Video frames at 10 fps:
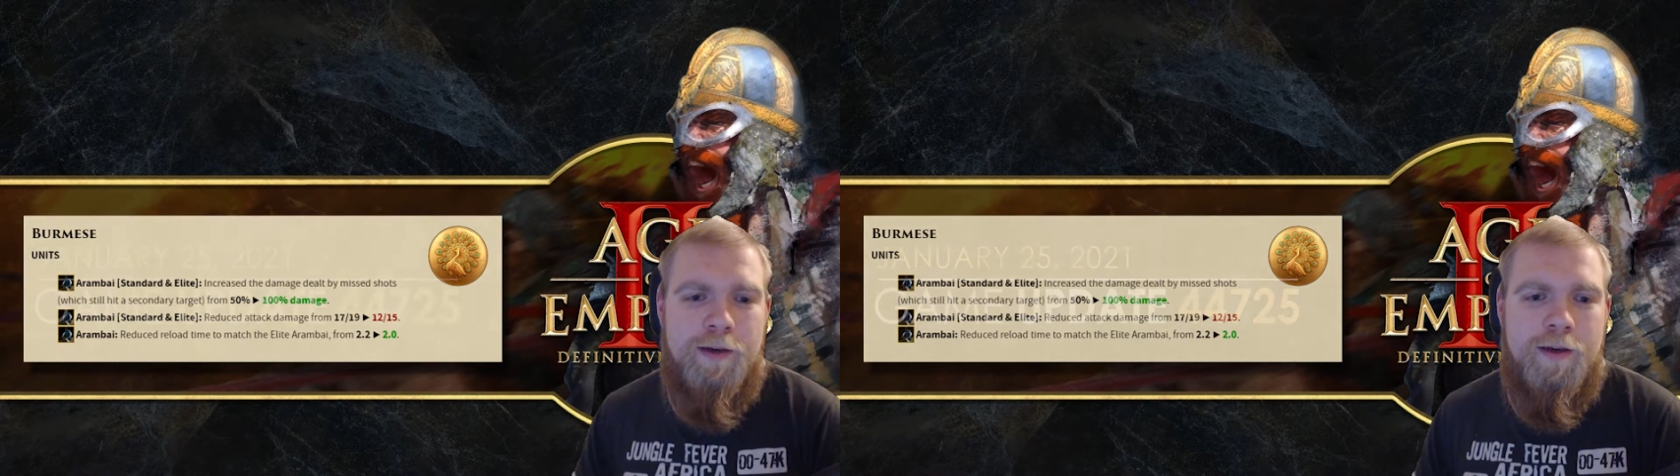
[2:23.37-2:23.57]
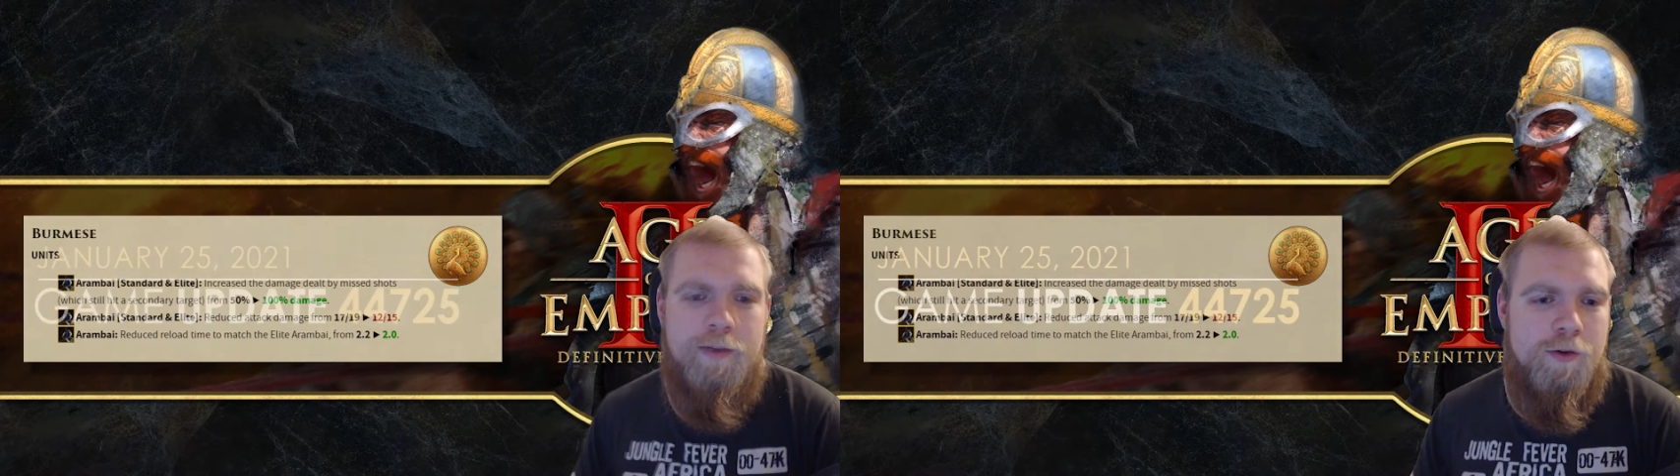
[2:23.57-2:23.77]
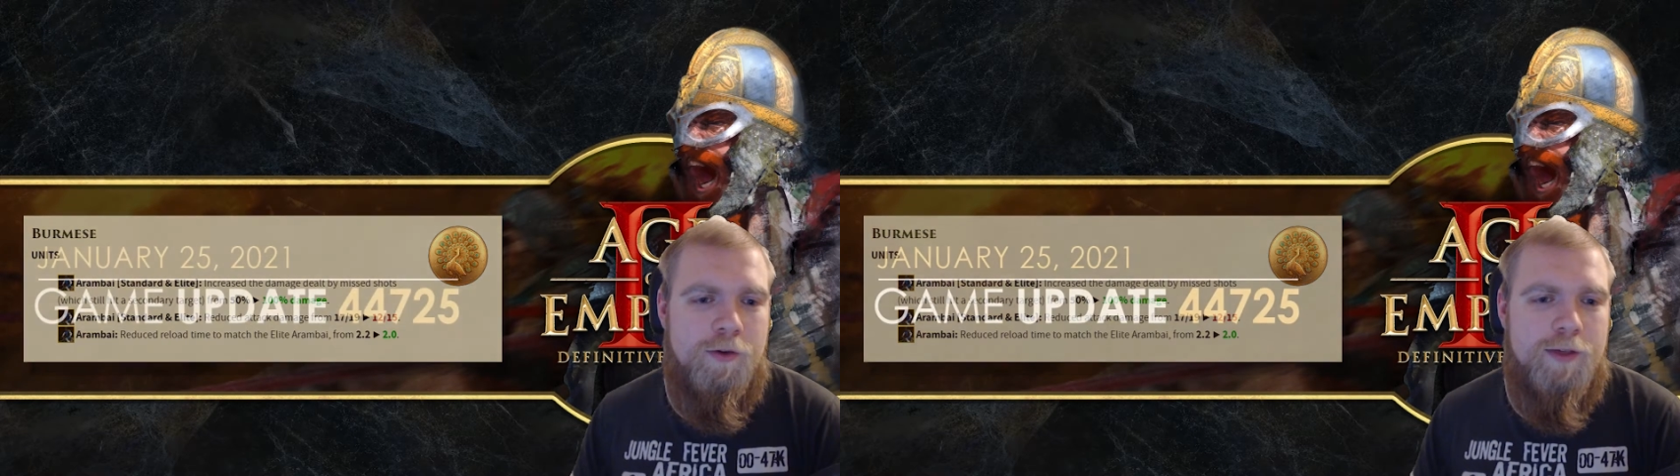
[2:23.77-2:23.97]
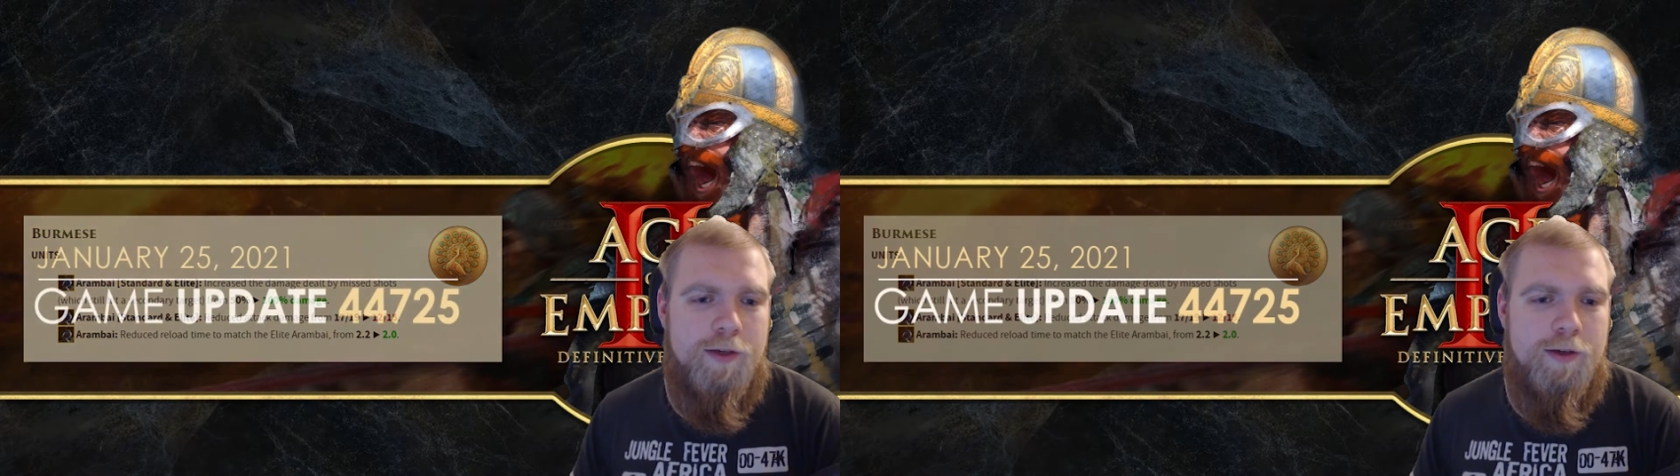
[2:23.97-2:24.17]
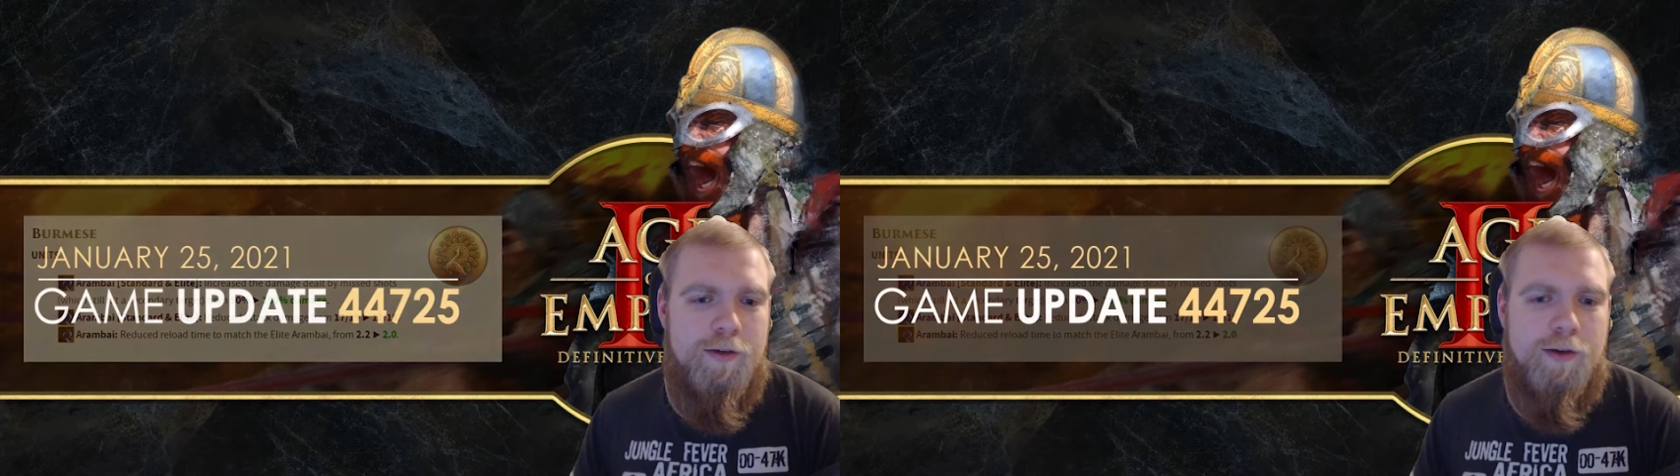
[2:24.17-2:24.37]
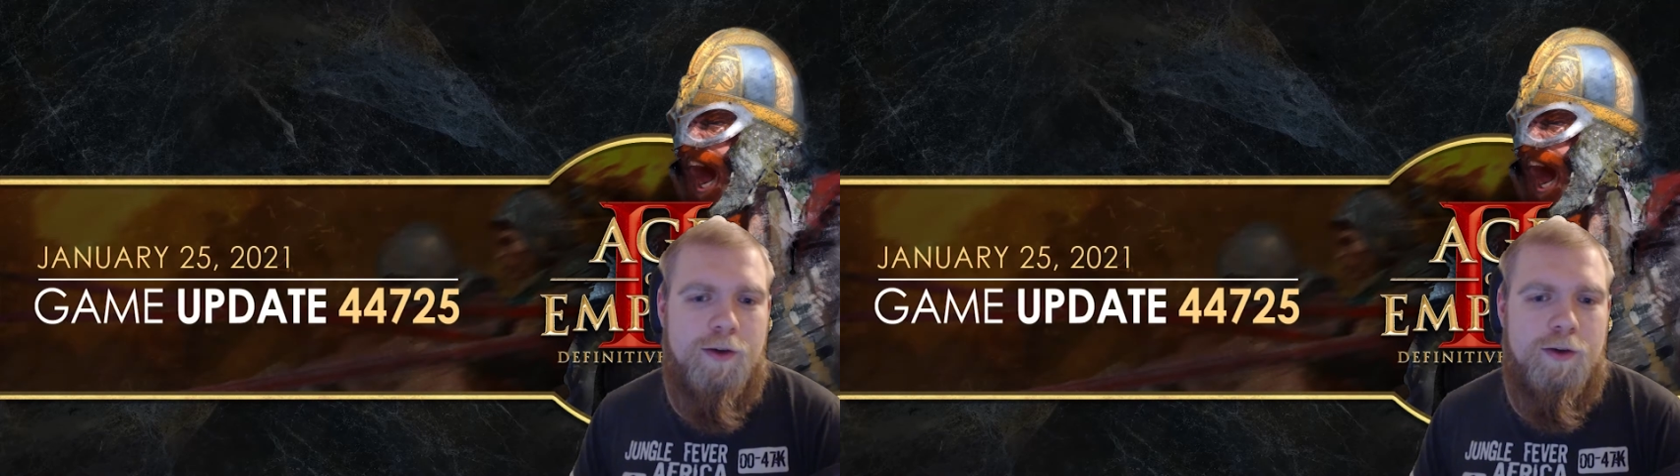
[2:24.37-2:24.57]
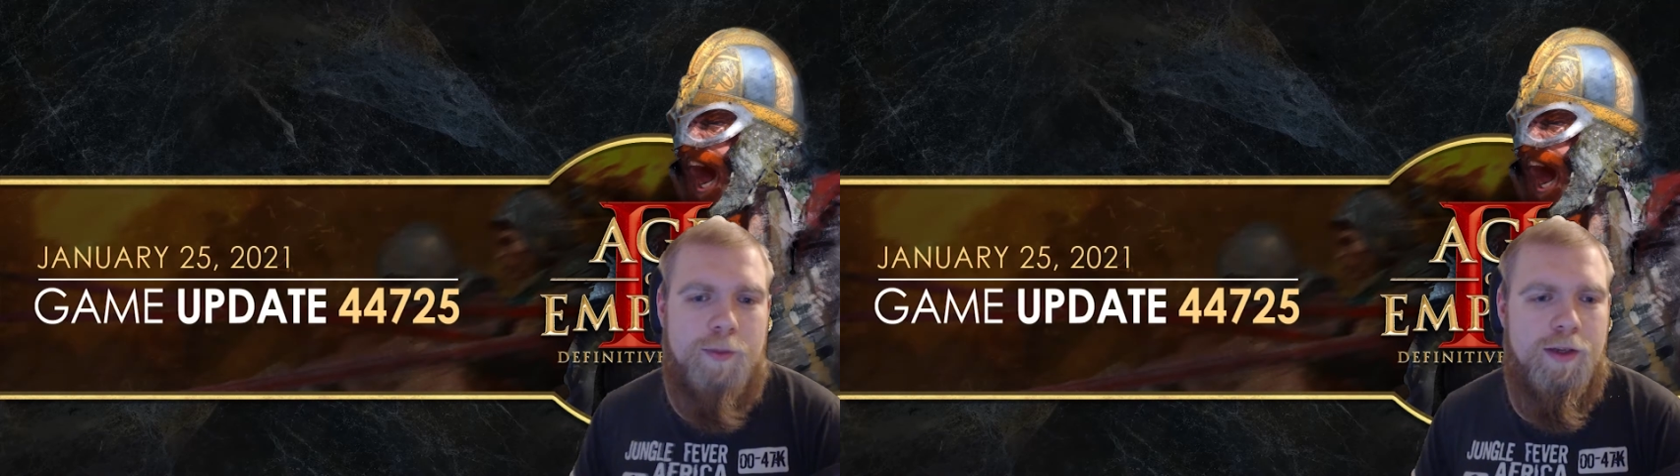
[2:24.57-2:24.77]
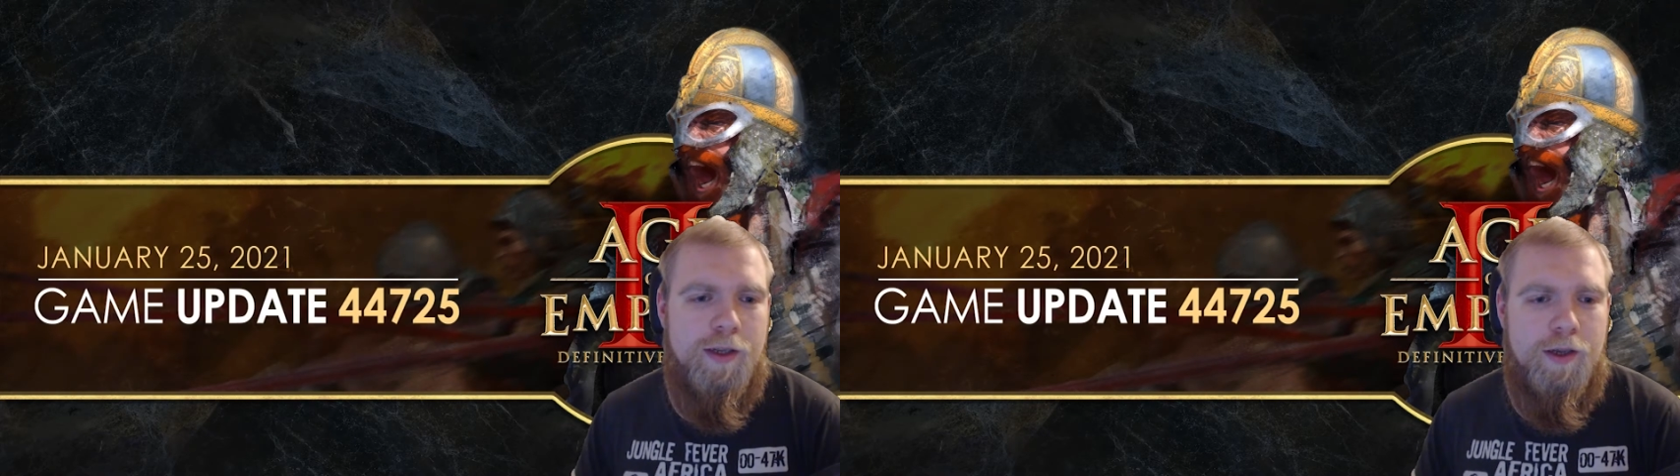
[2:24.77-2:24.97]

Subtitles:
and standard Arabai.